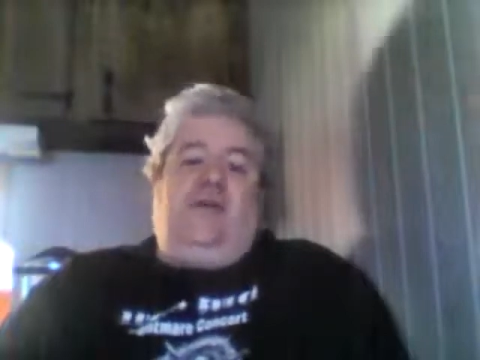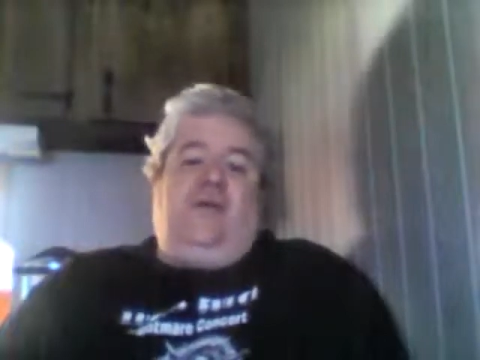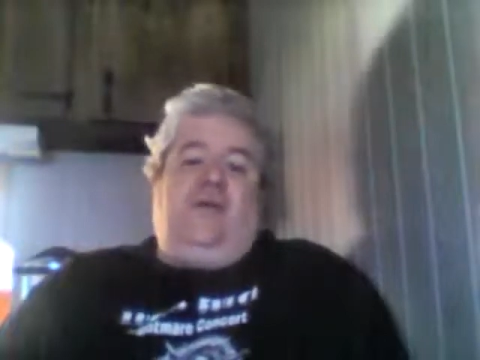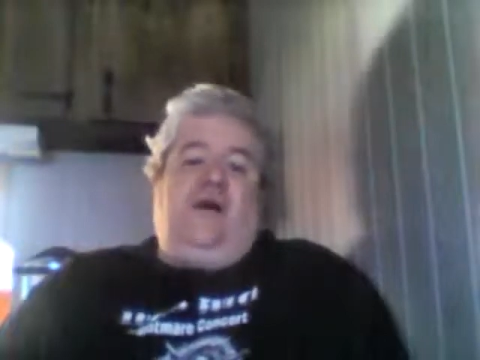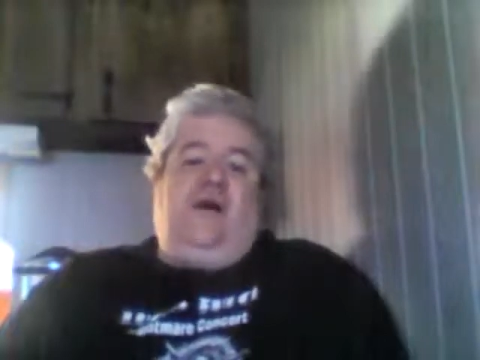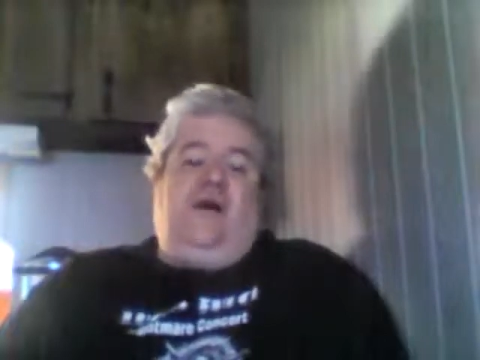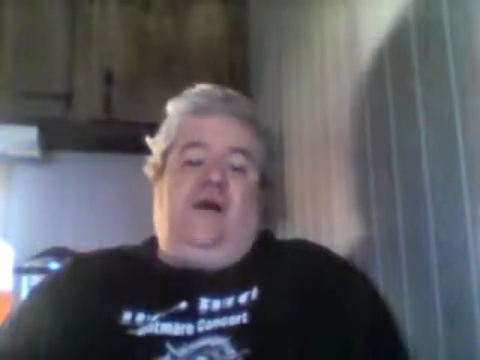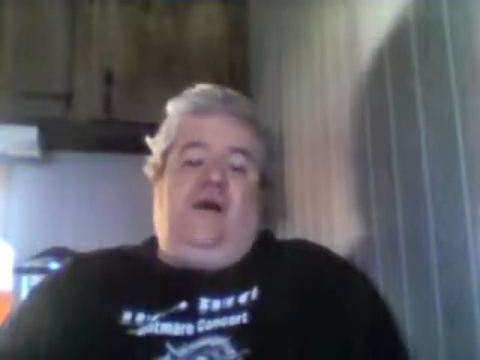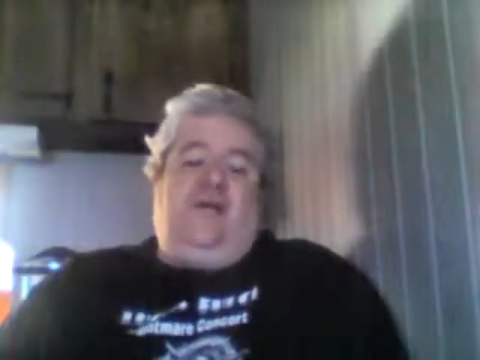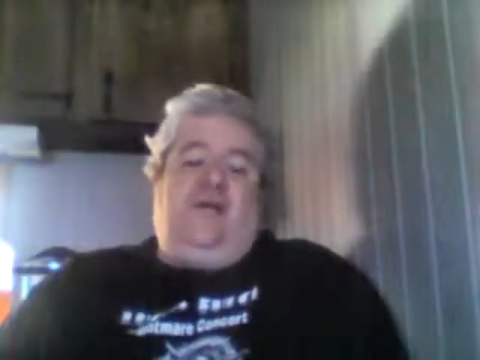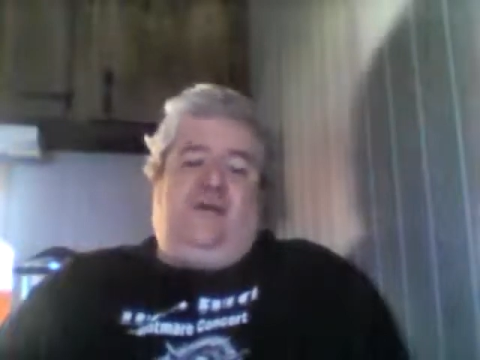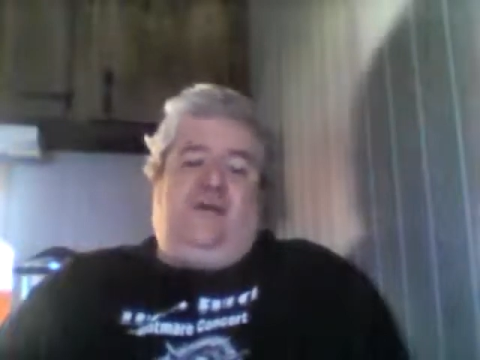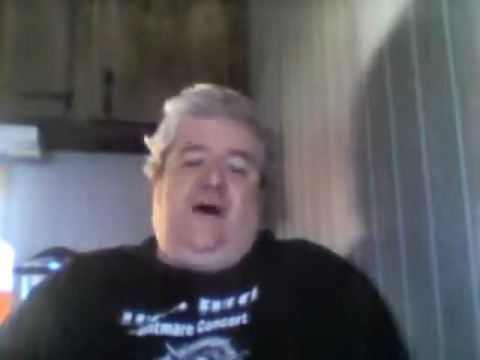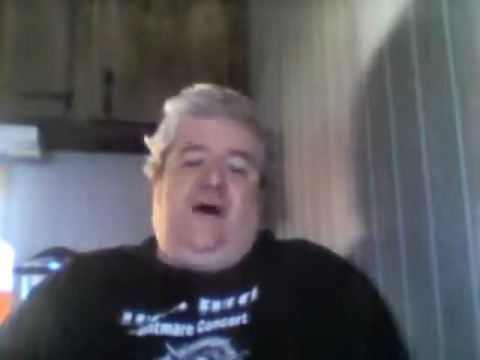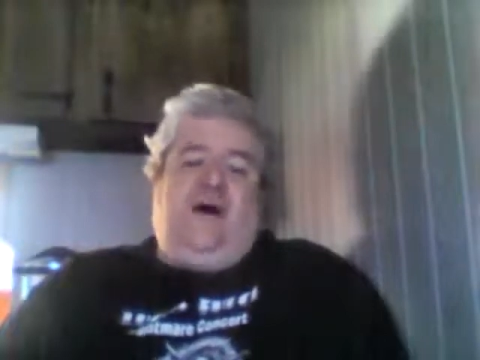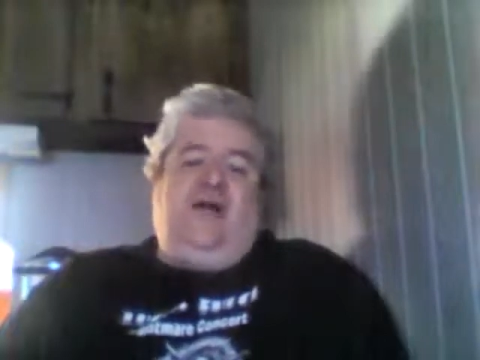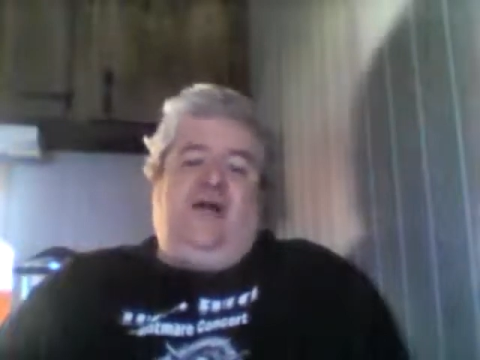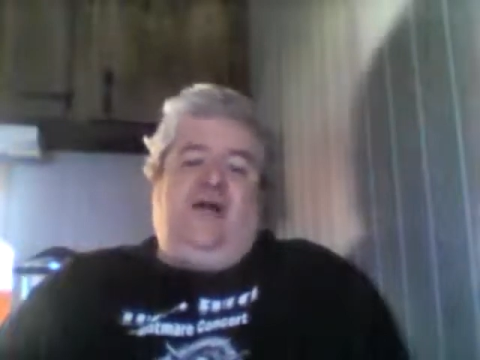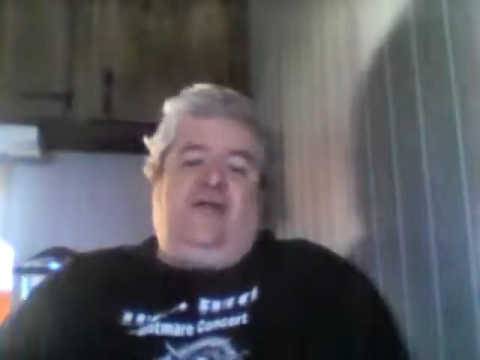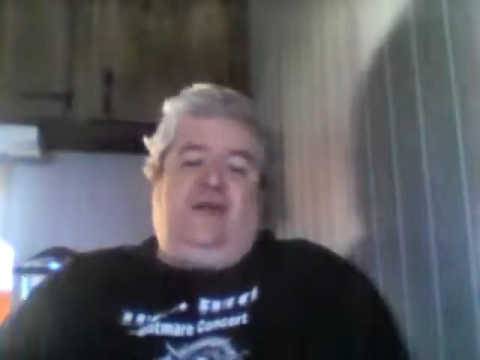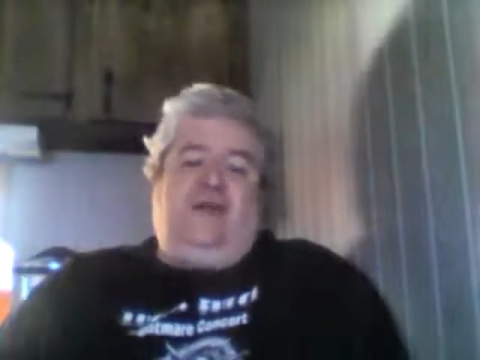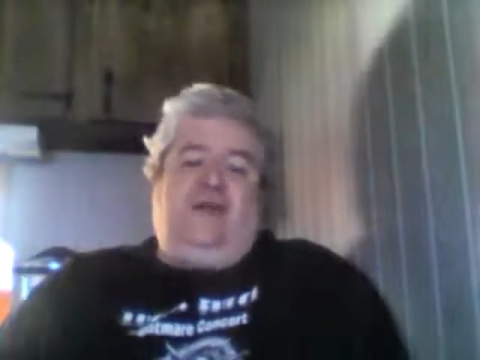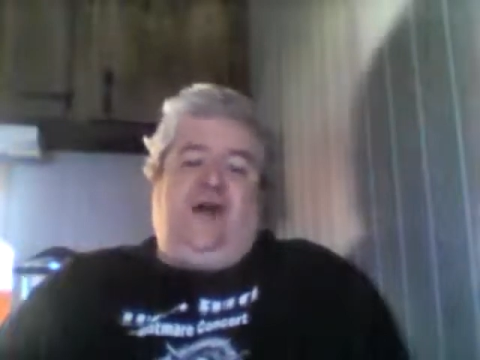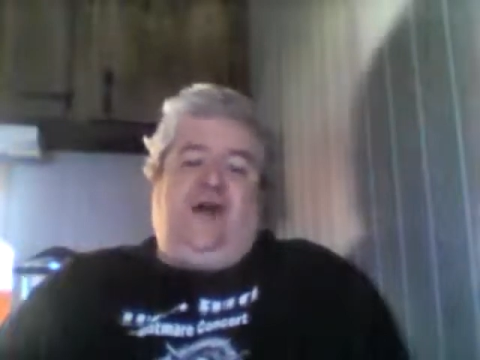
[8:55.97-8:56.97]
pa-
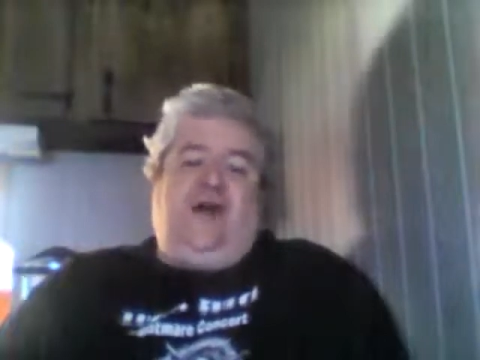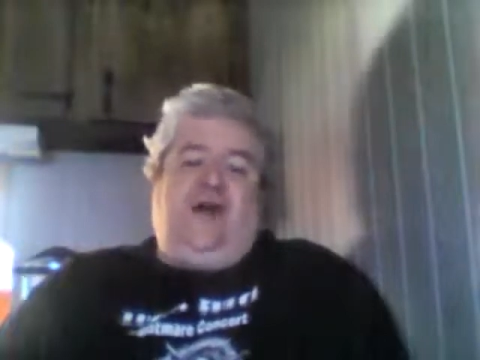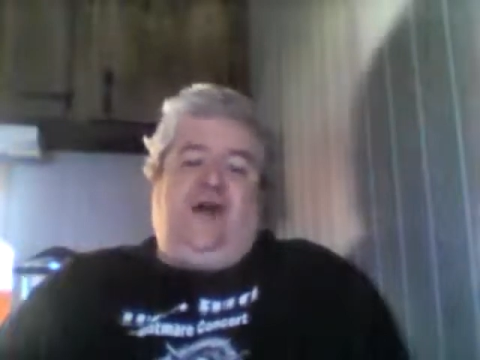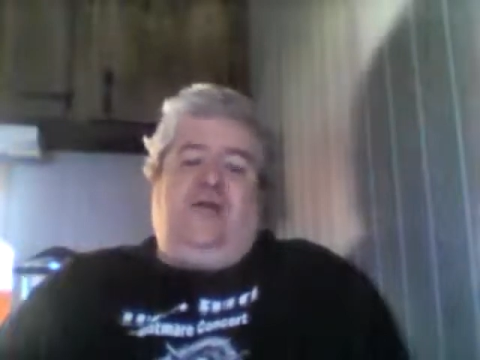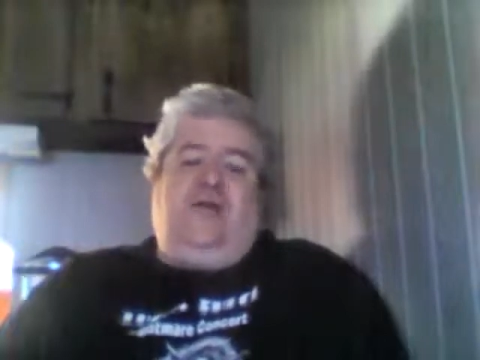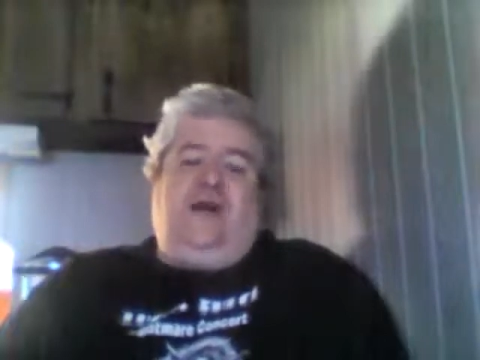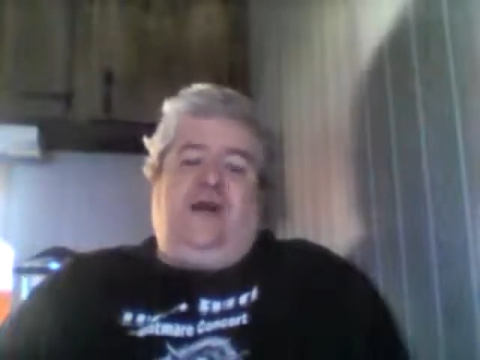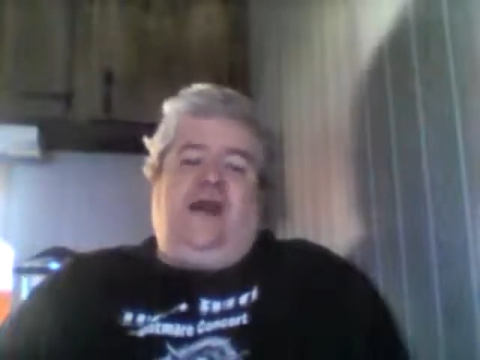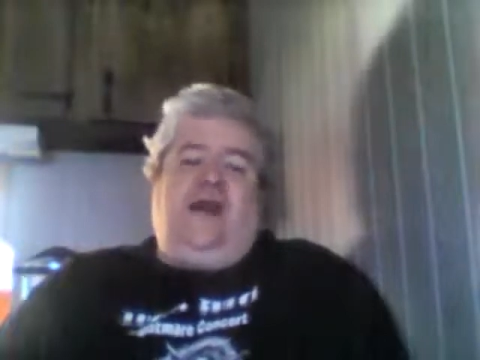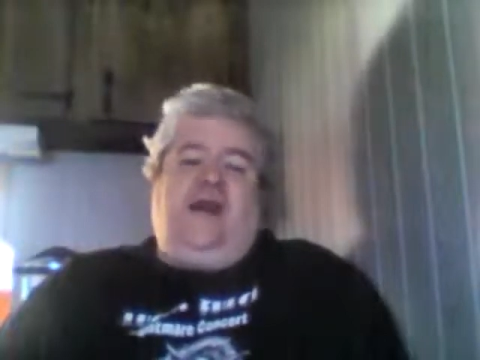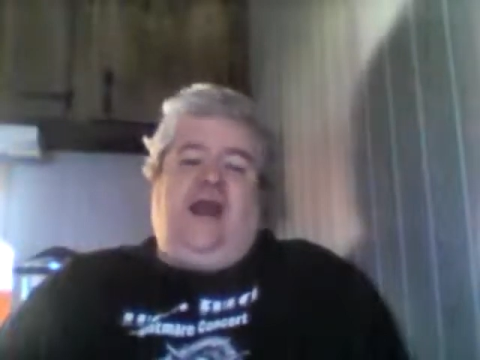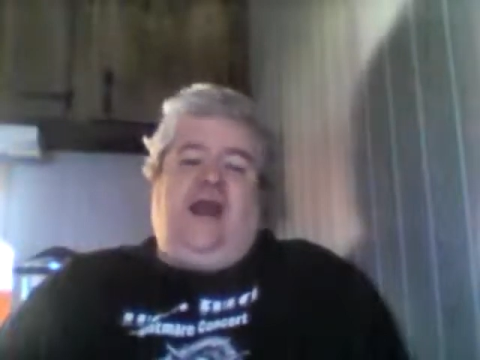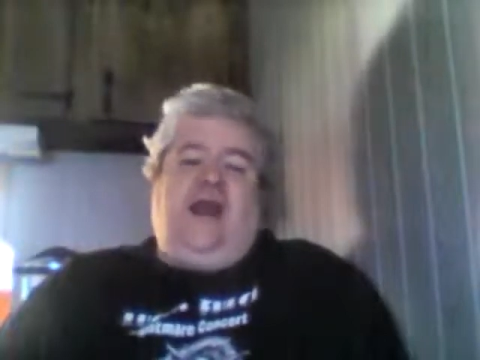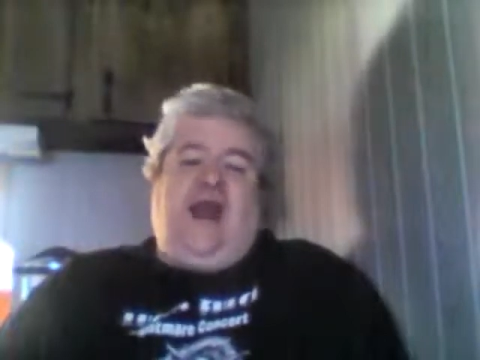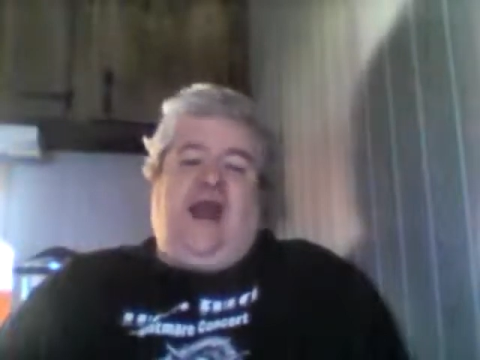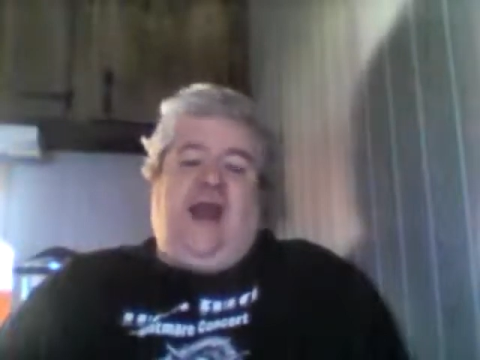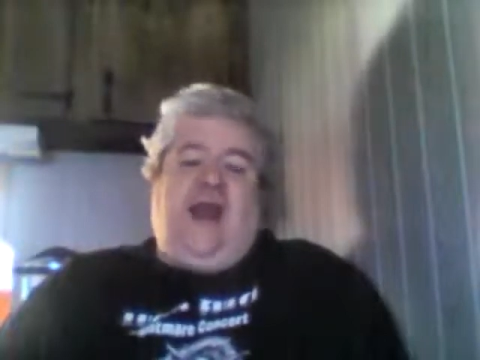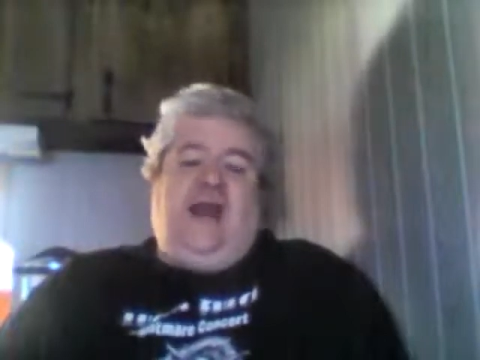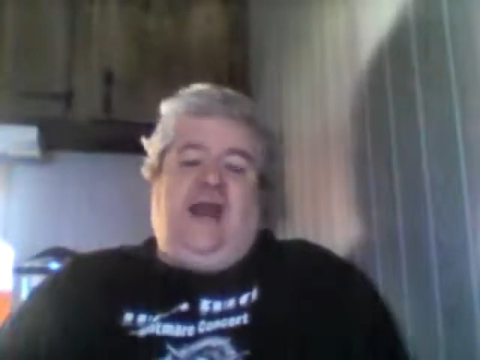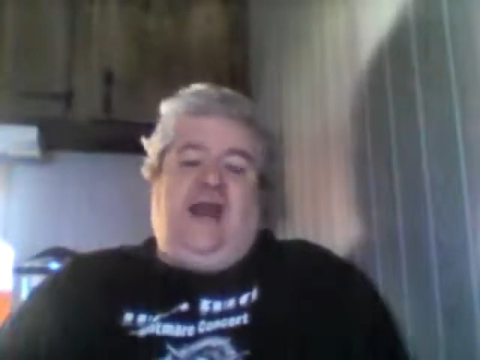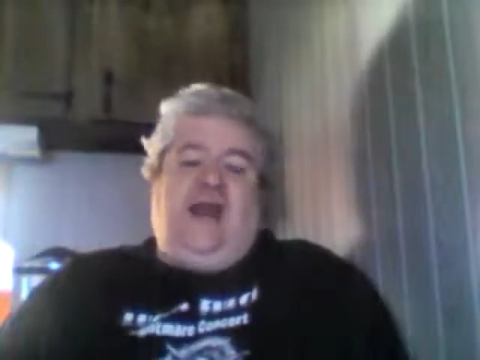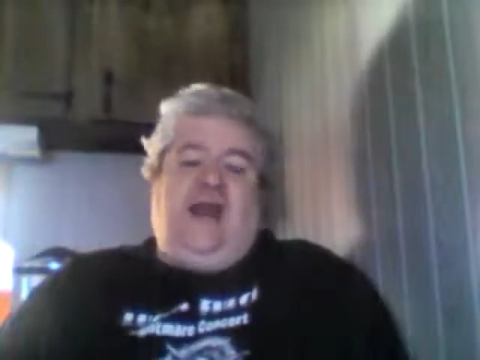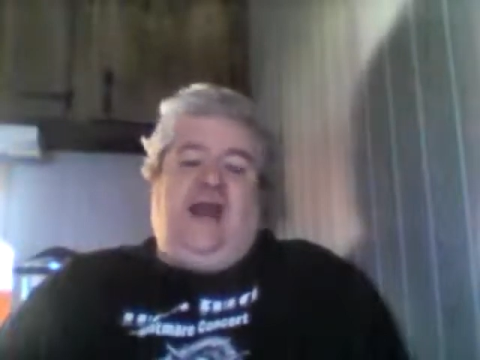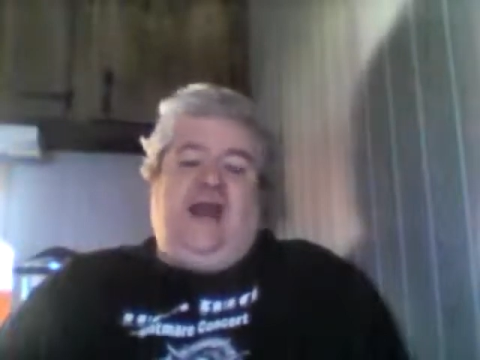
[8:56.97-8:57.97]
Pawn Chicago. My dad
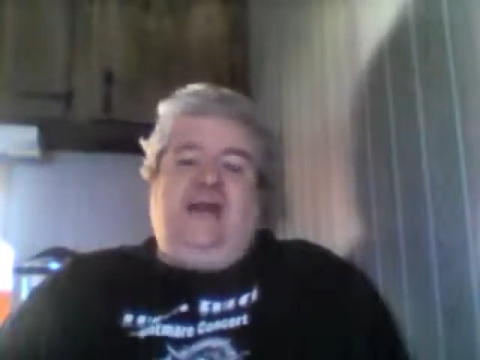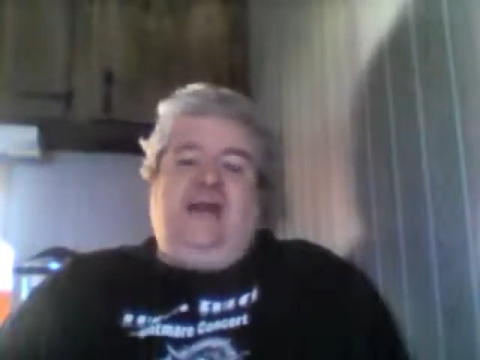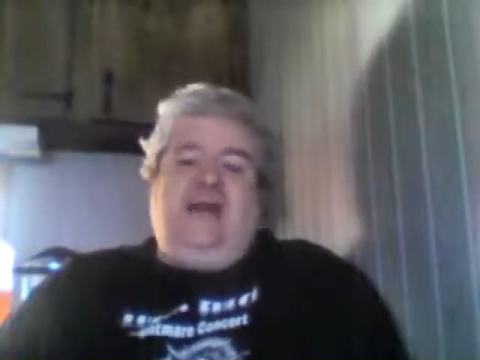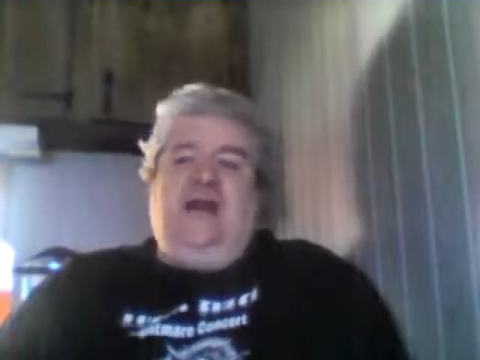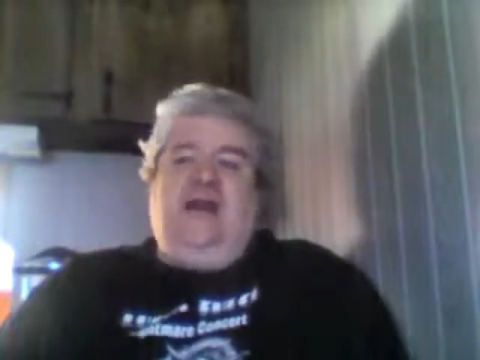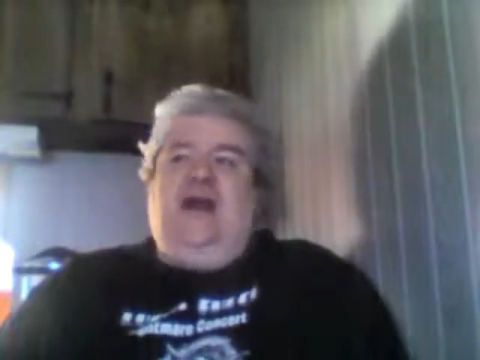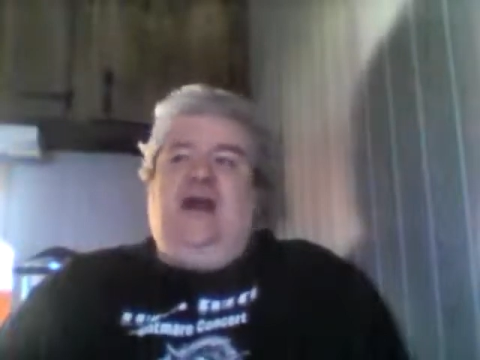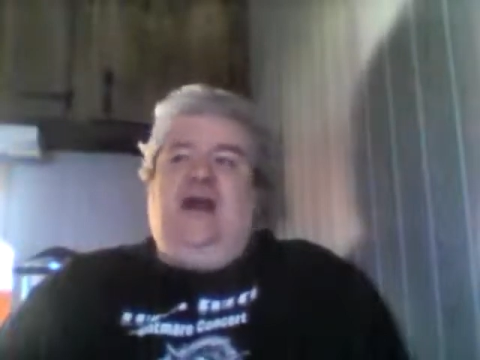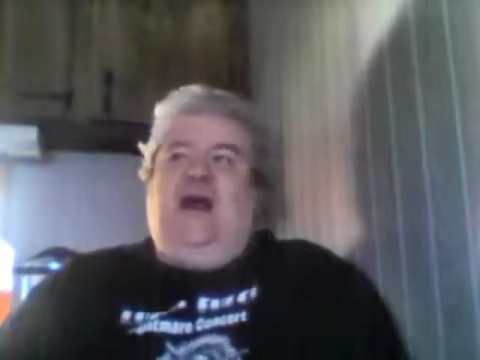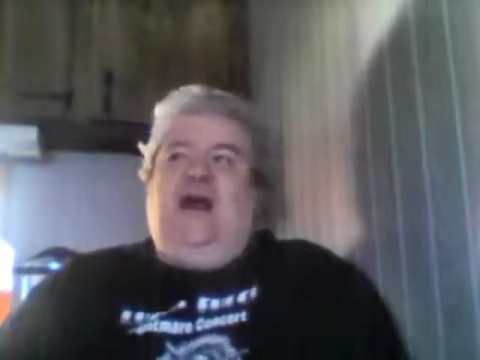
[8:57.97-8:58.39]
hated it.